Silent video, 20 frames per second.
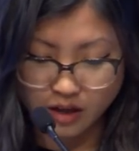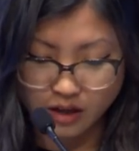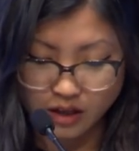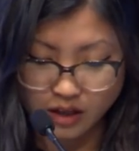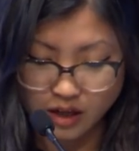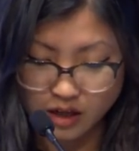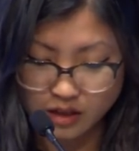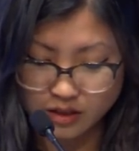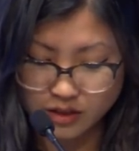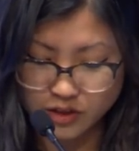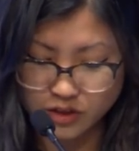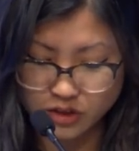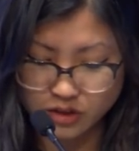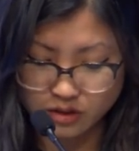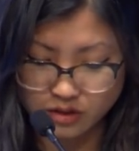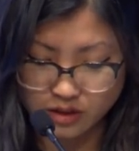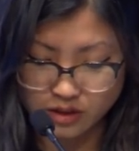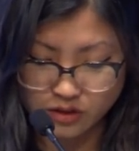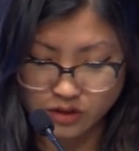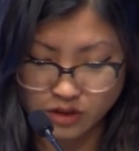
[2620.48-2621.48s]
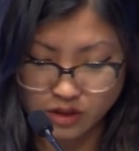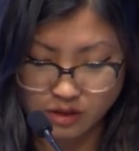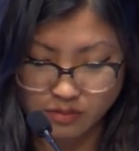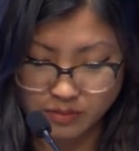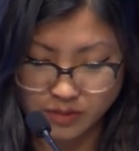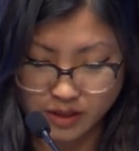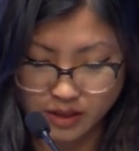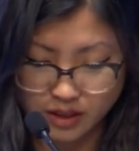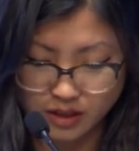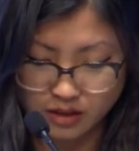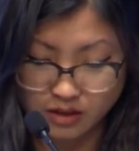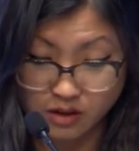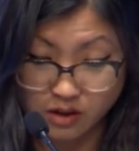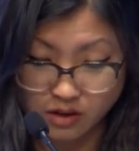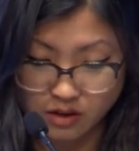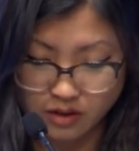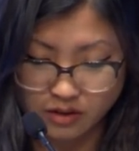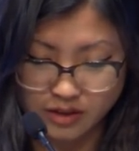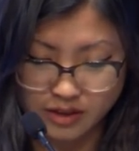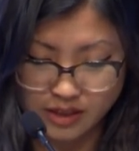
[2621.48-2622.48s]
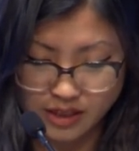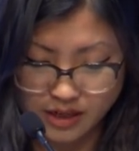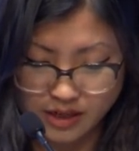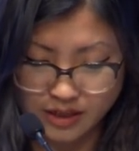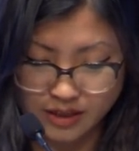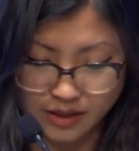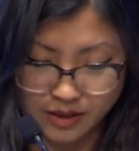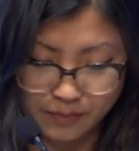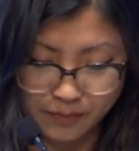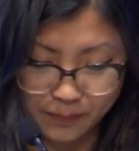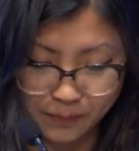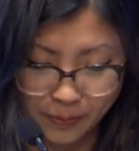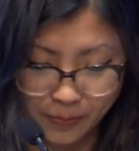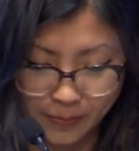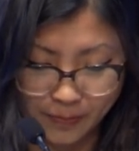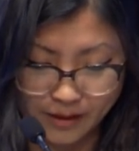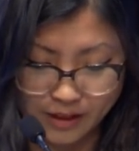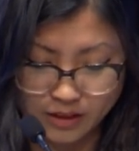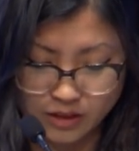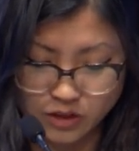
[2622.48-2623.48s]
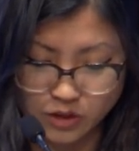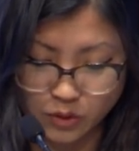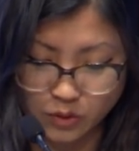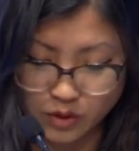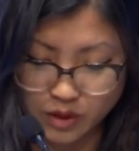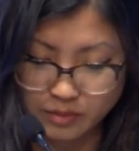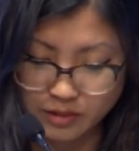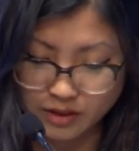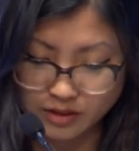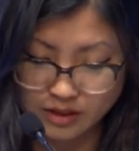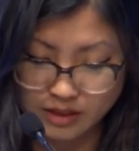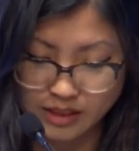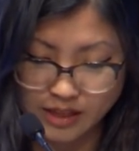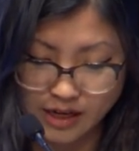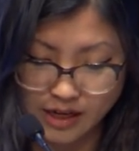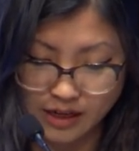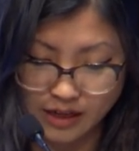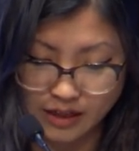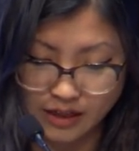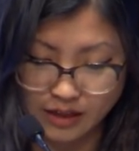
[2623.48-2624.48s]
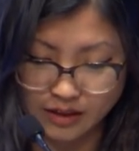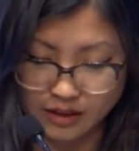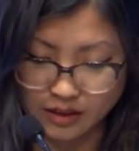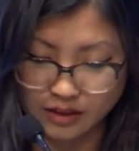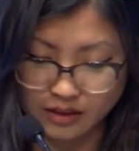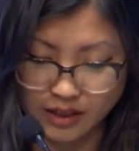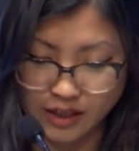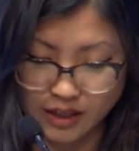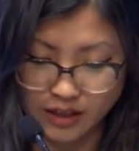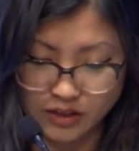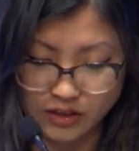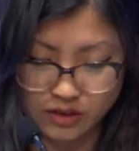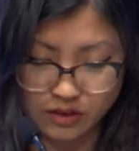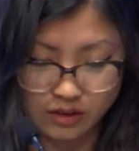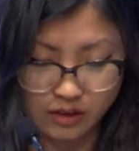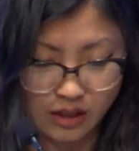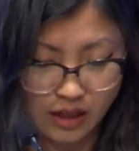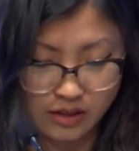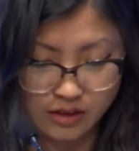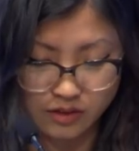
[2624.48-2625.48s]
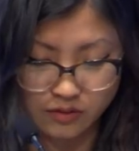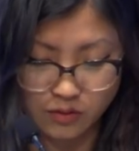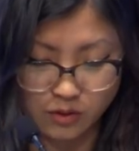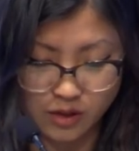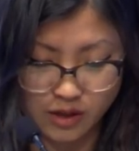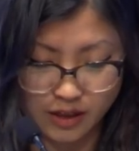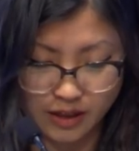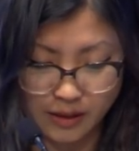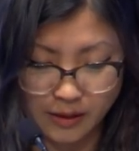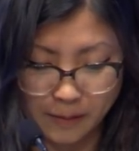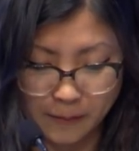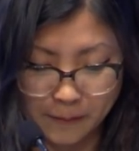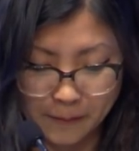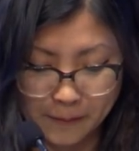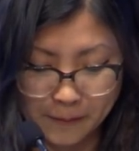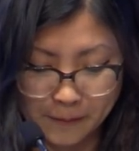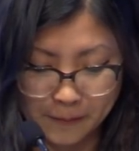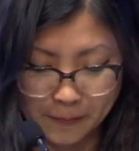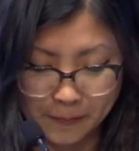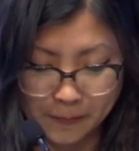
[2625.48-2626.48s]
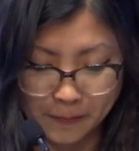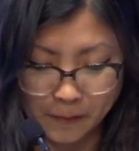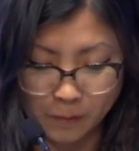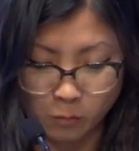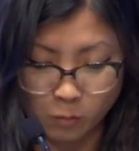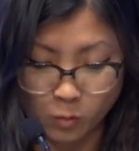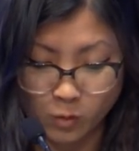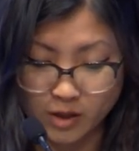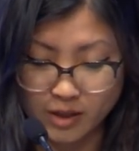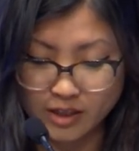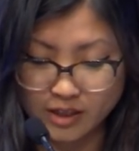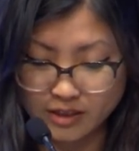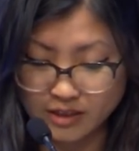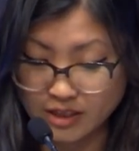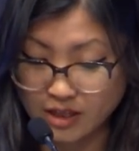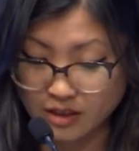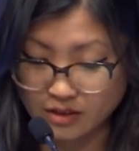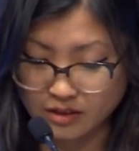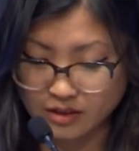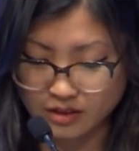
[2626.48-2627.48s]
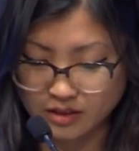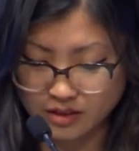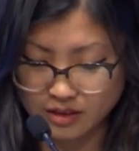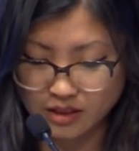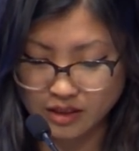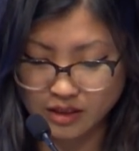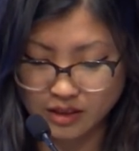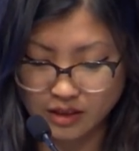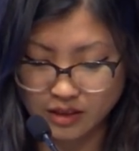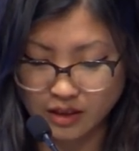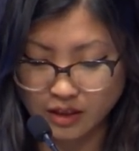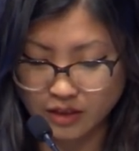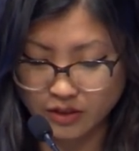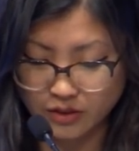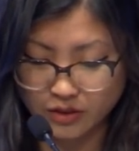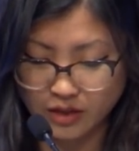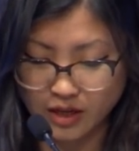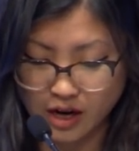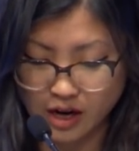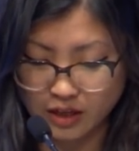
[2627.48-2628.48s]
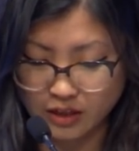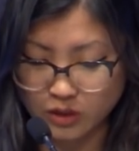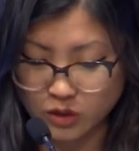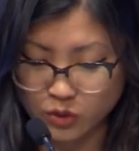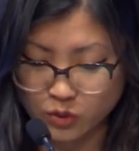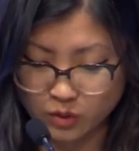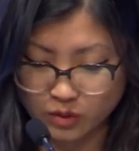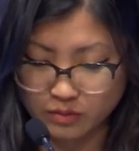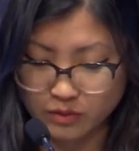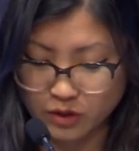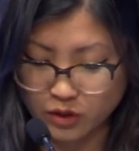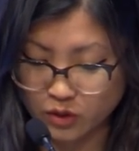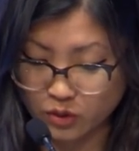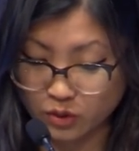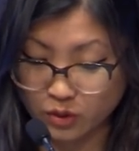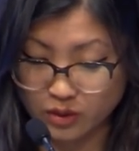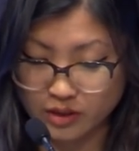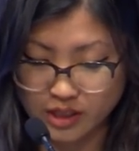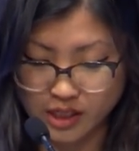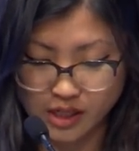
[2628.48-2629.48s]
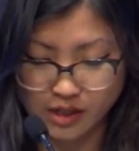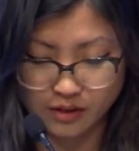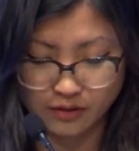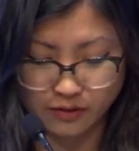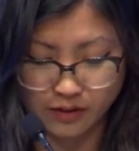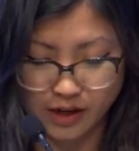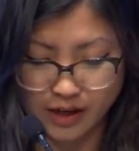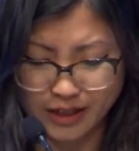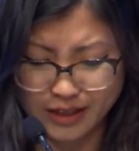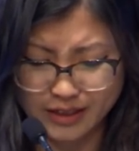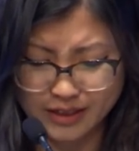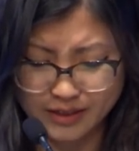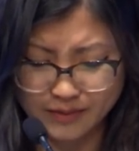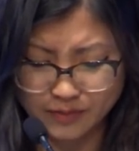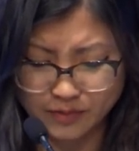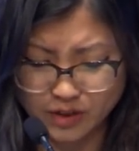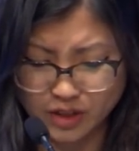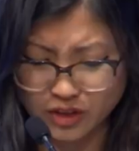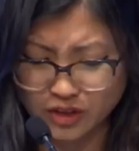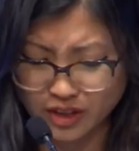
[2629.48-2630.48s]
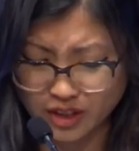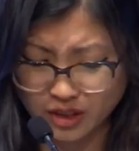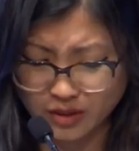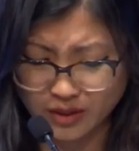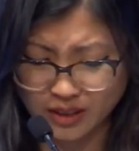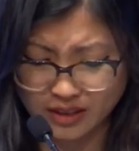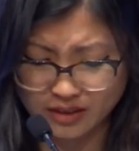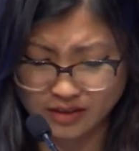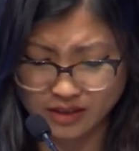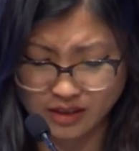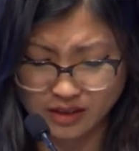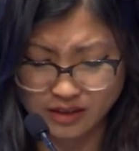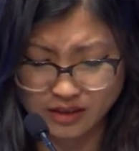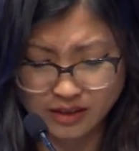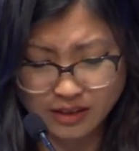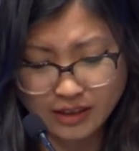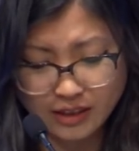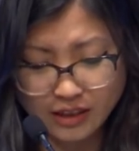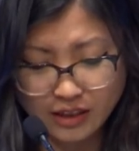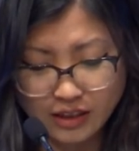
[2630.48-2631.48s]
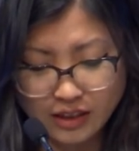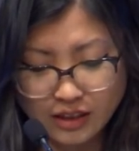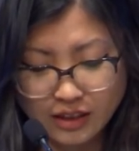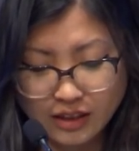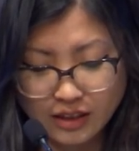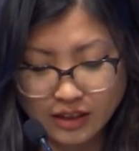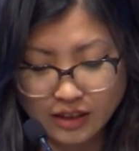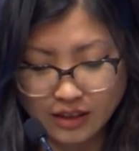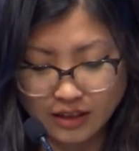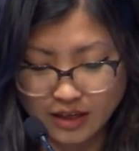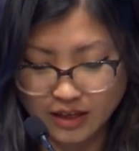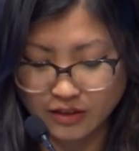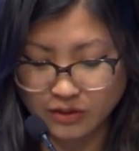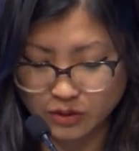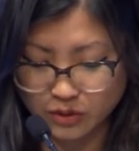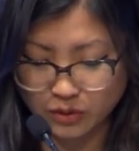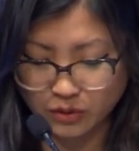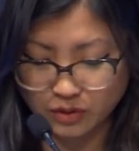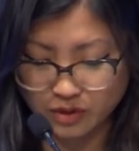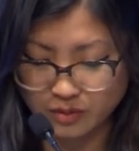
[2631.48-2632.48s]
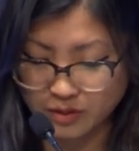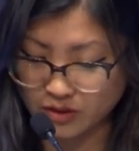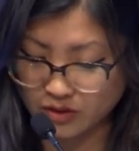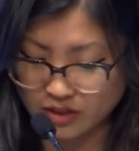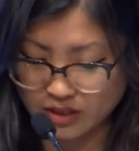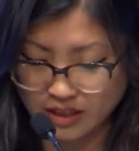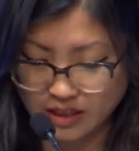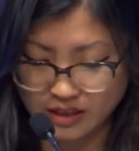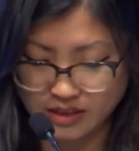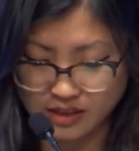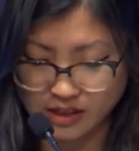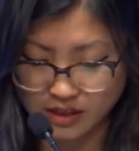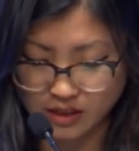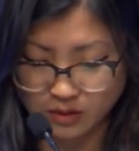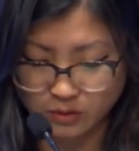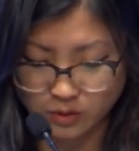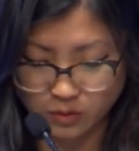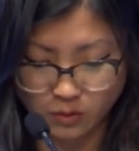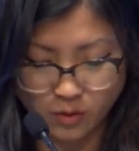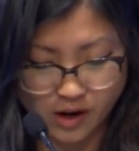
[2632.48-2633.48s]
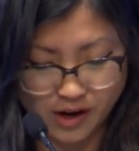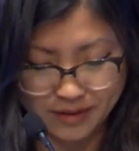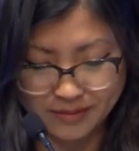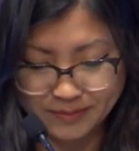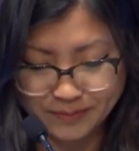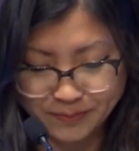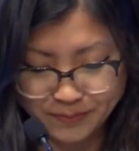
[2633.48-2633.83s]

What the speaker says: College students jump in here all the time. It's three meals a day and the occasional glass of wine. One in 10 succeed, the other 9 swim to shore terrified. Did you hear what I said? Yes, three meals a day taken with wine.